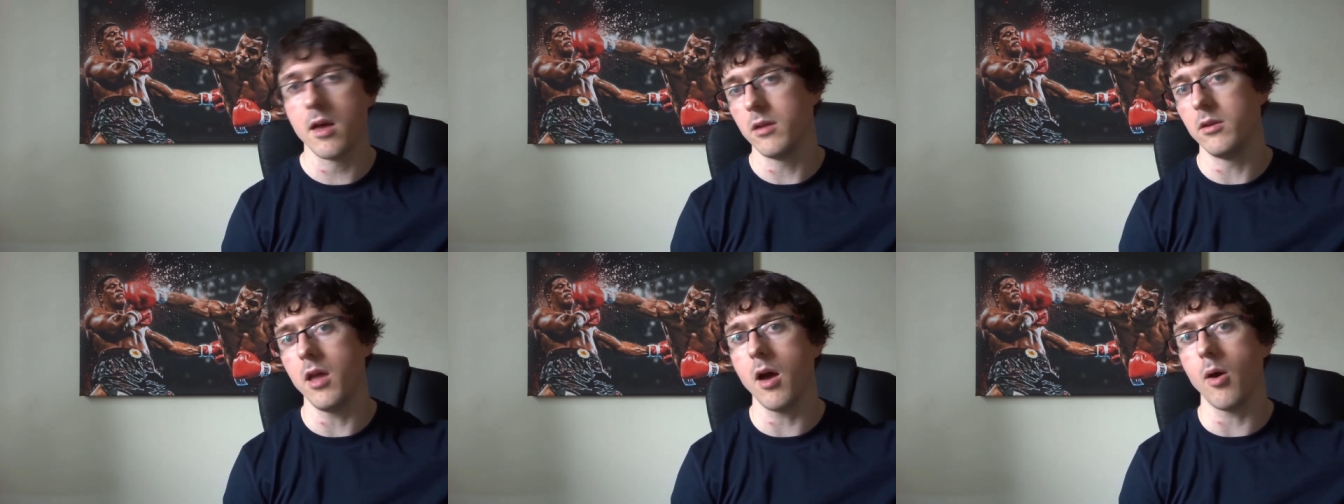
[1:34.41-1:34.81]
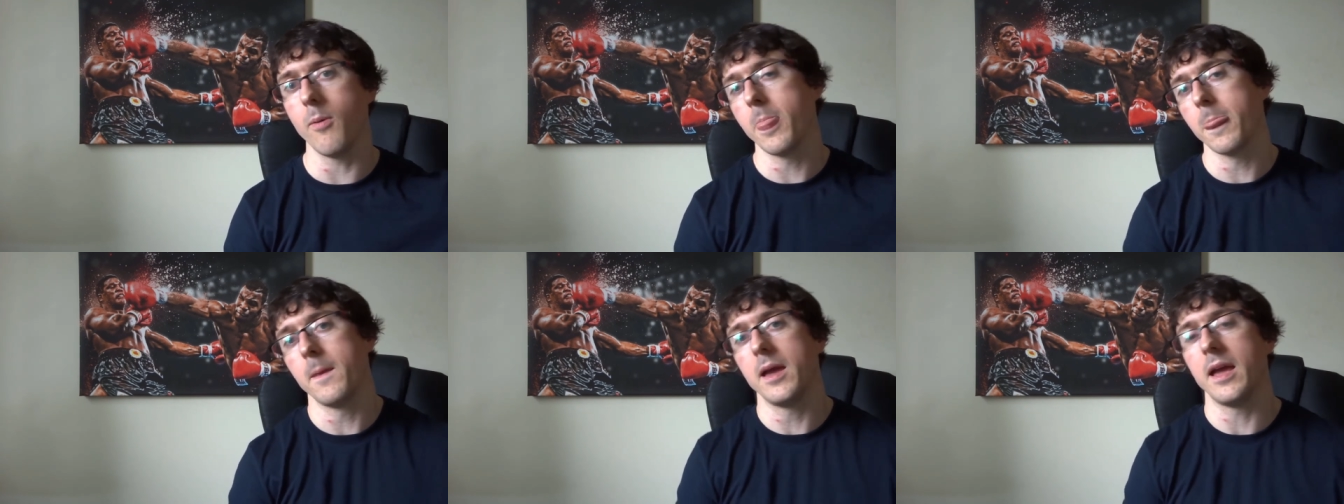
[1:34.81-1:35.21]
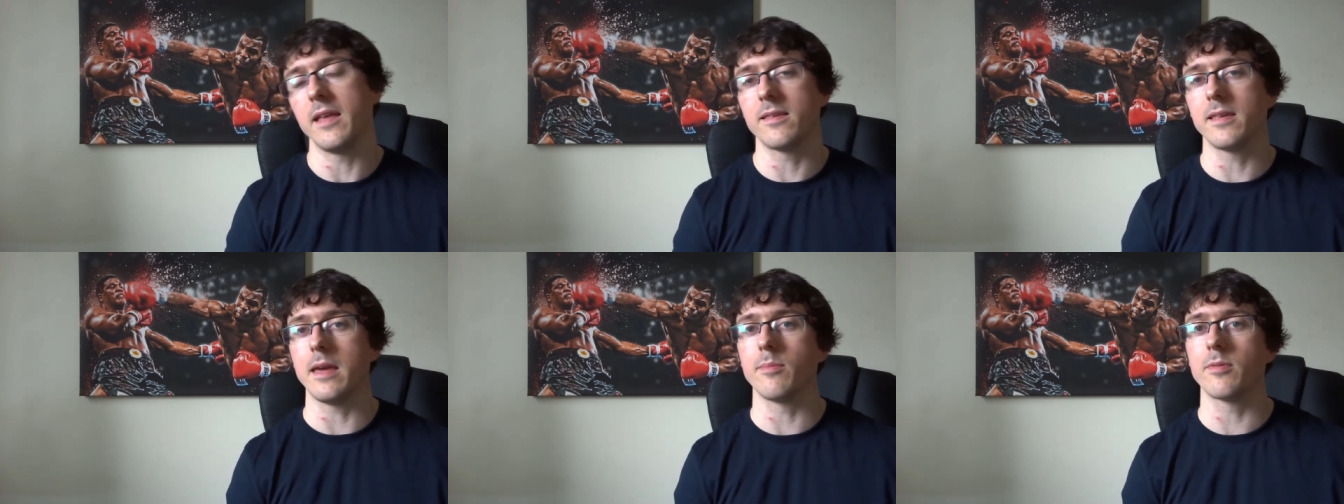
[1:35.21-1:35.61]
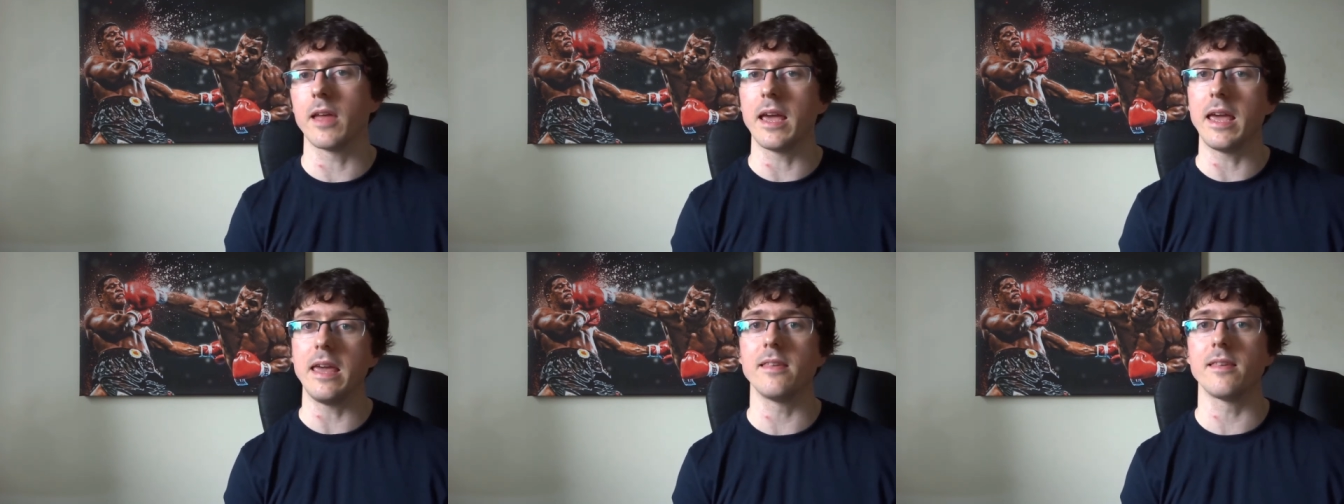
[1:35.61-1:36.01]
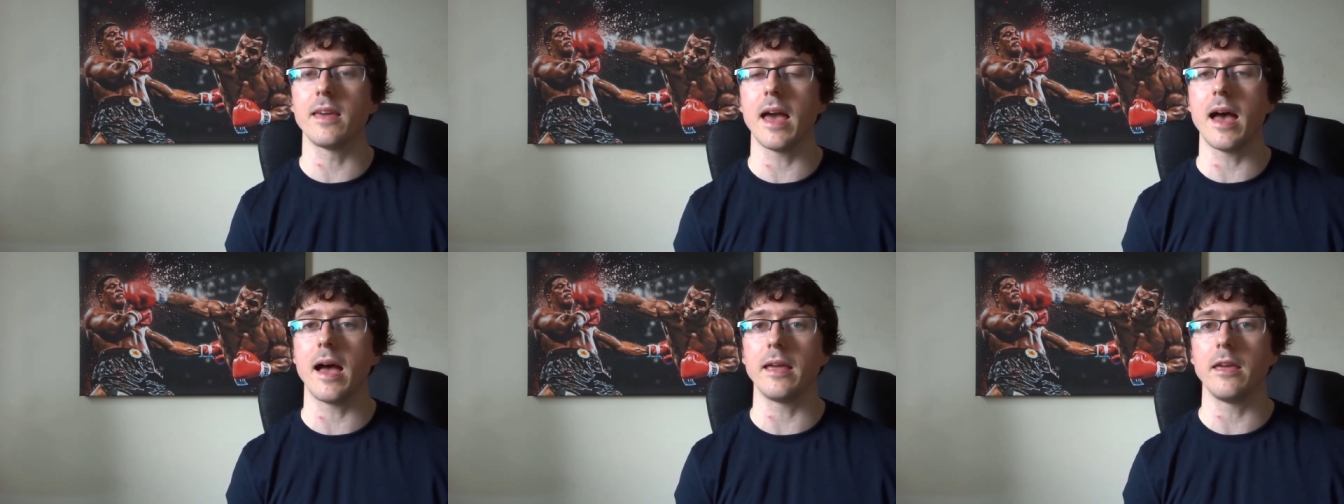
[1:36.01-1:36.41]
No, it seems that he's a
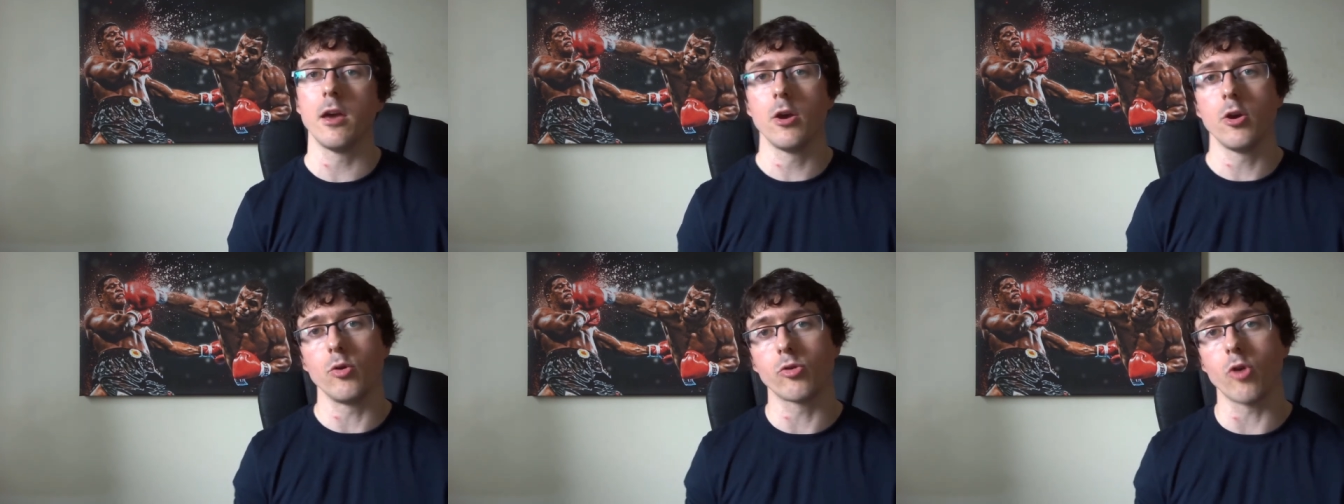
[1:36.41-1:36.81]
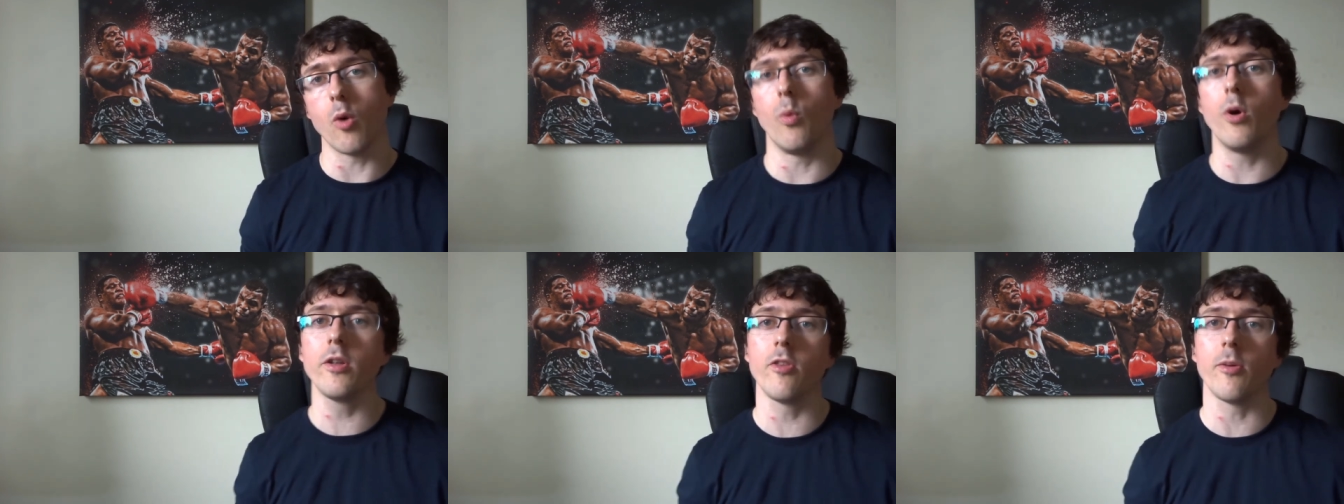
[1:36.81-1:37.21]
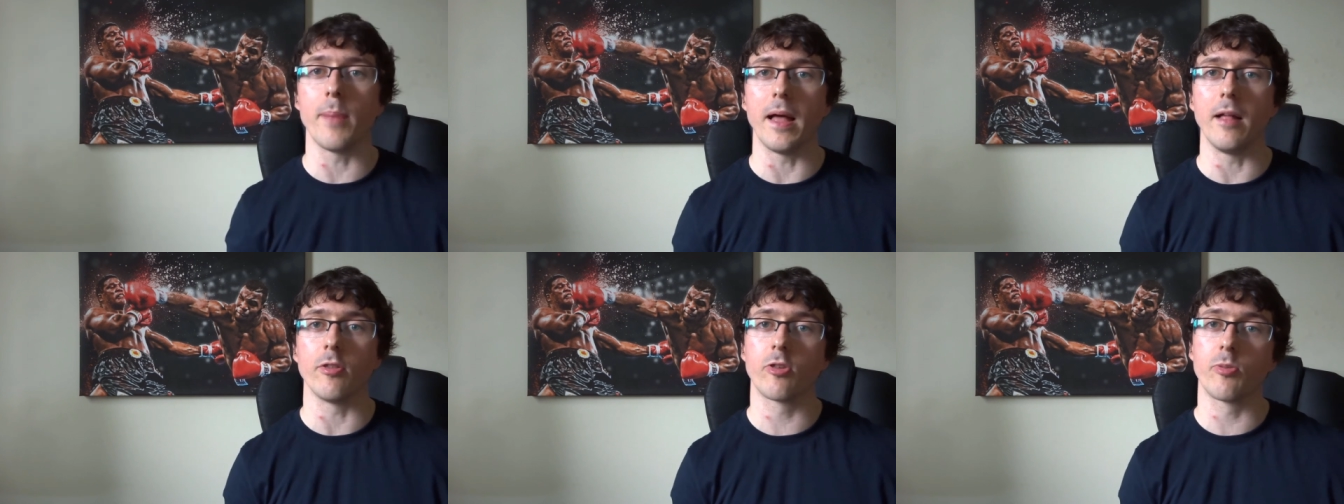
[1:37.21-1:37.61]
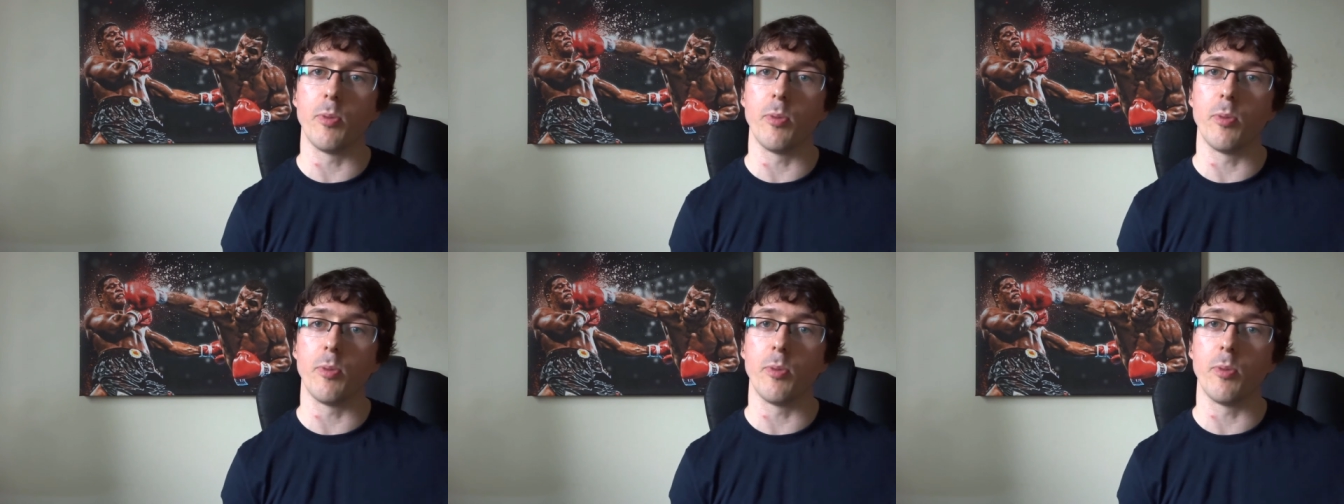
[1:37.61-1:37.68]
guy who's got one of the belts,